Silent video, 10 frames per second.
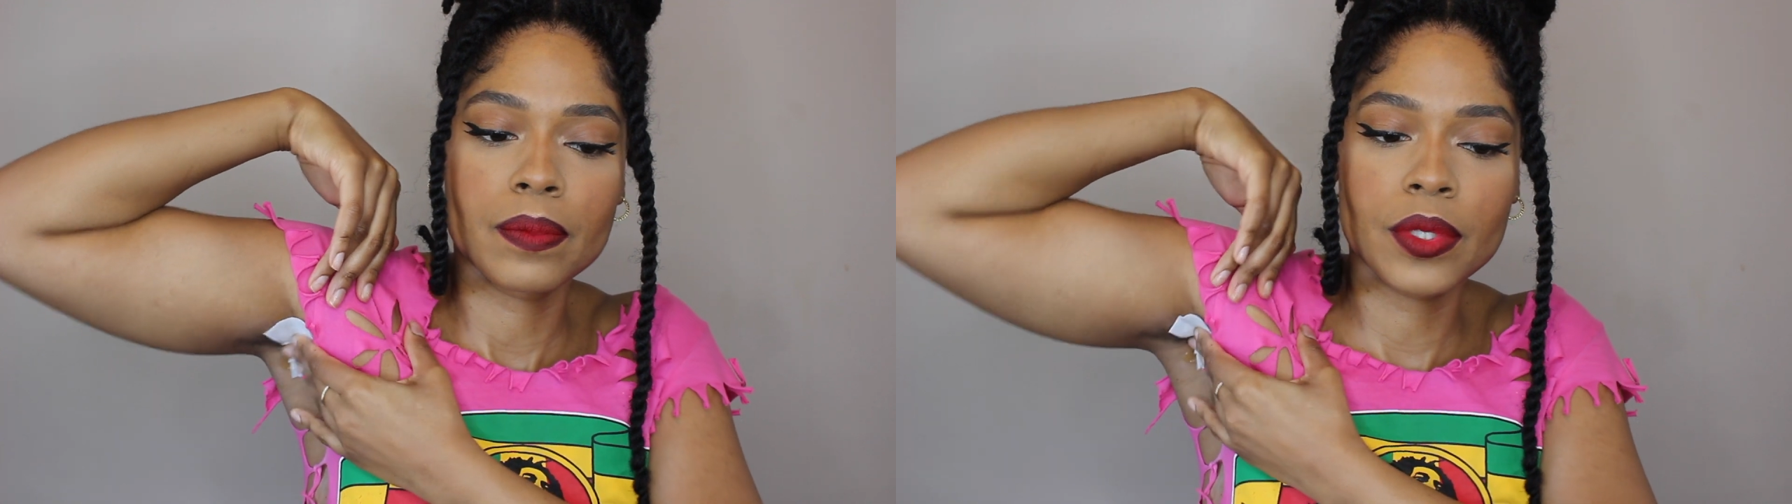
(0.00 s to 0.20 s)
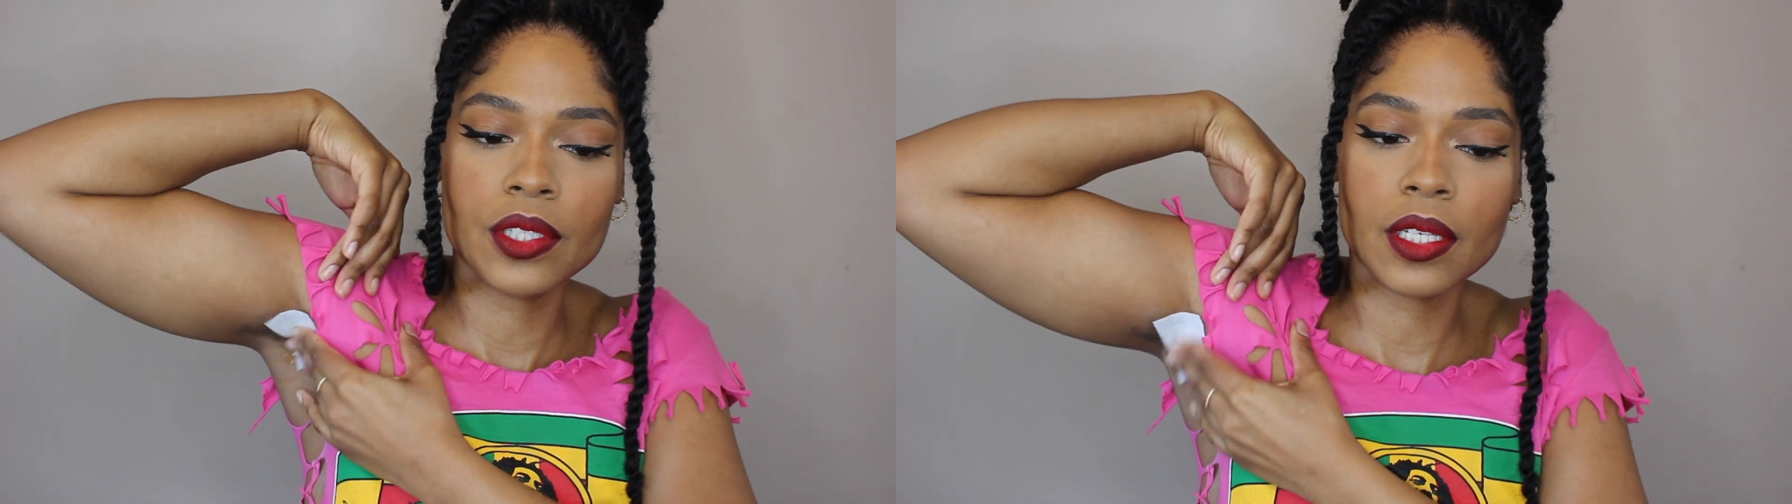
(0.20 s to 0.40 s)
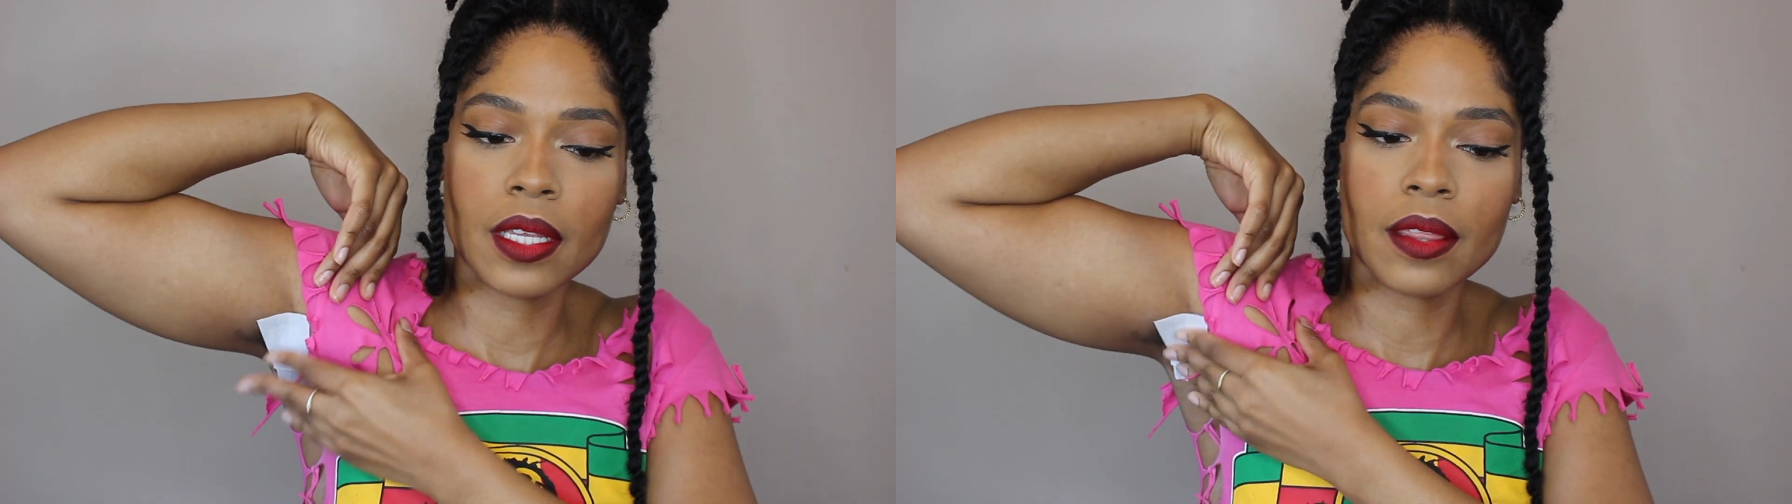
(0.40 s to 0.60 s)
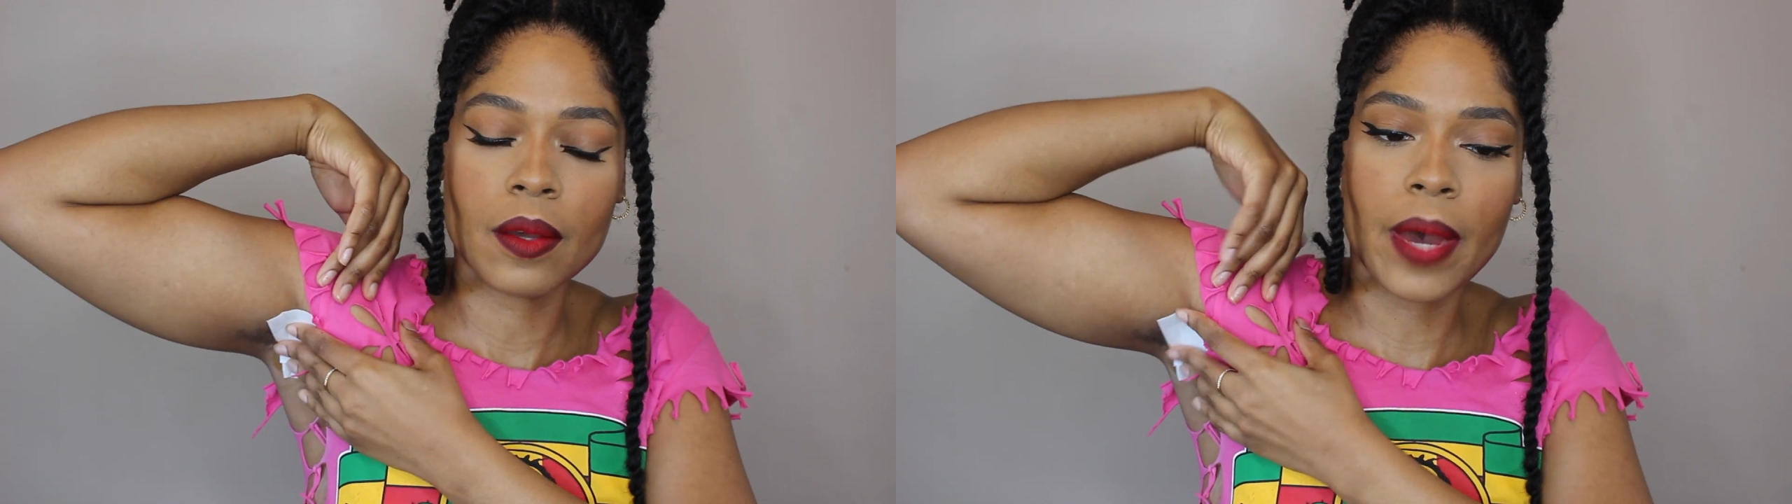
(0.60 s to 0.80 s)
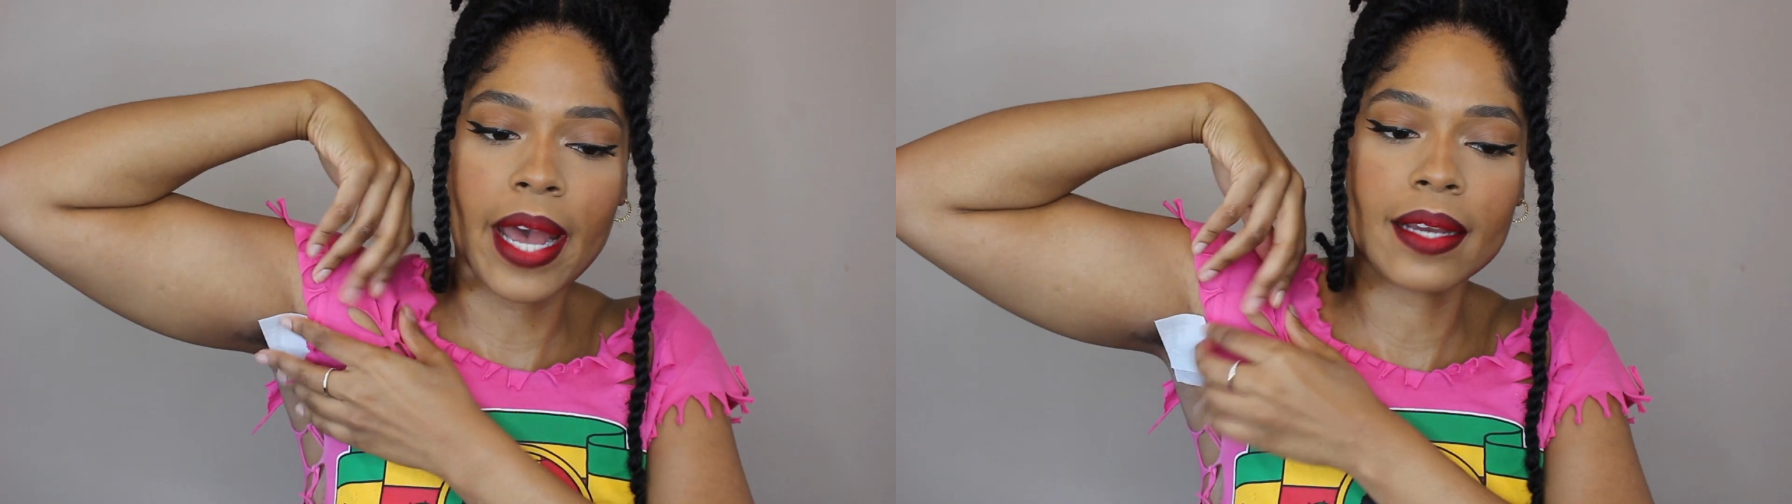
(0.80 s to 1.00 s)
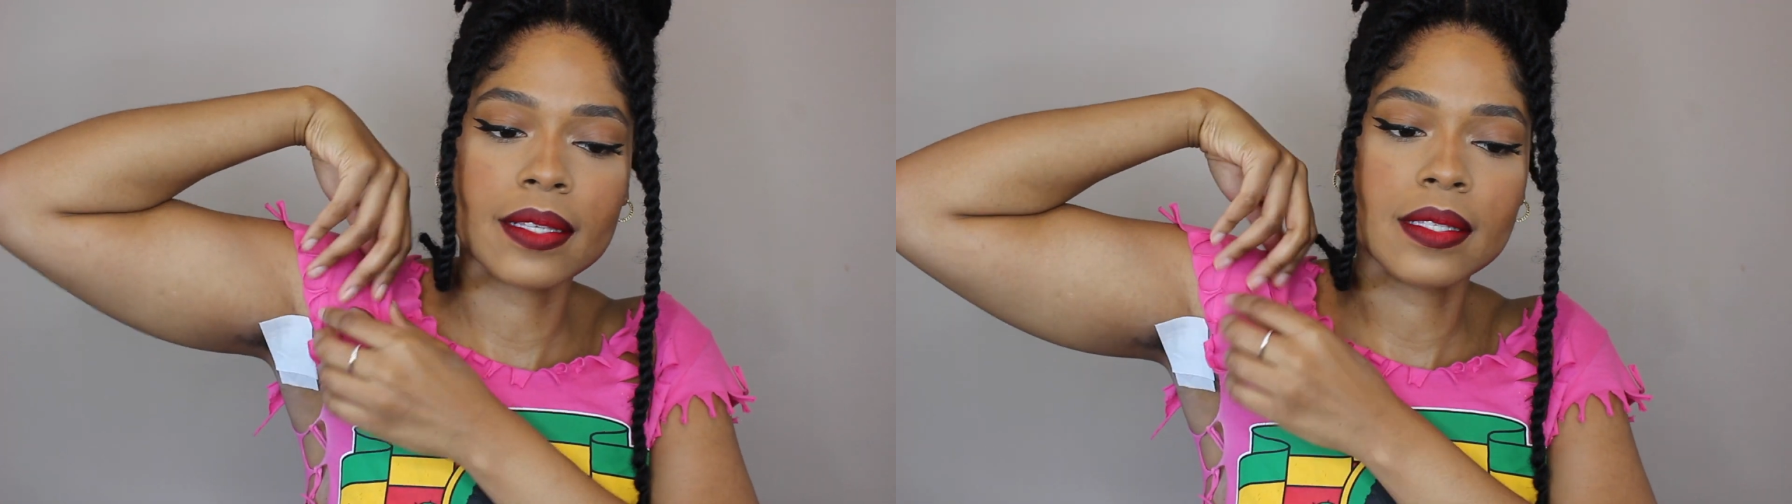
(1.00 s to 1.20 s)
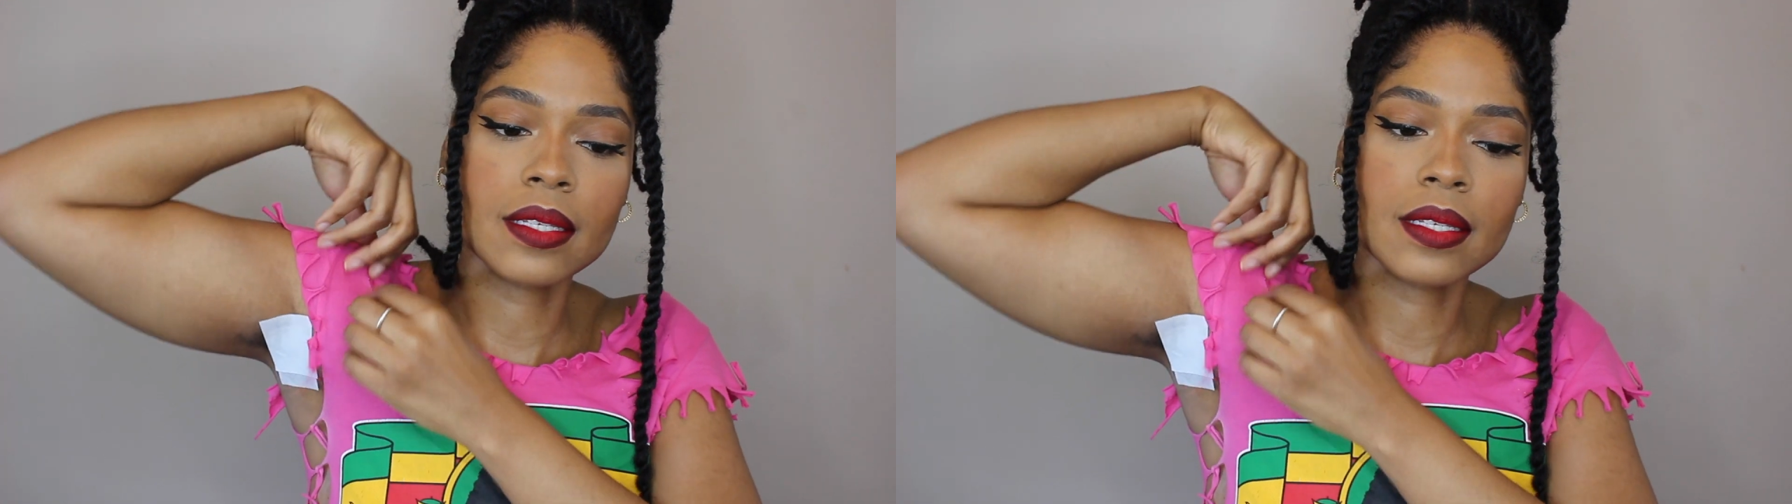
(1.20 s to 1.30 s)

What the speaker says: pushing in the wax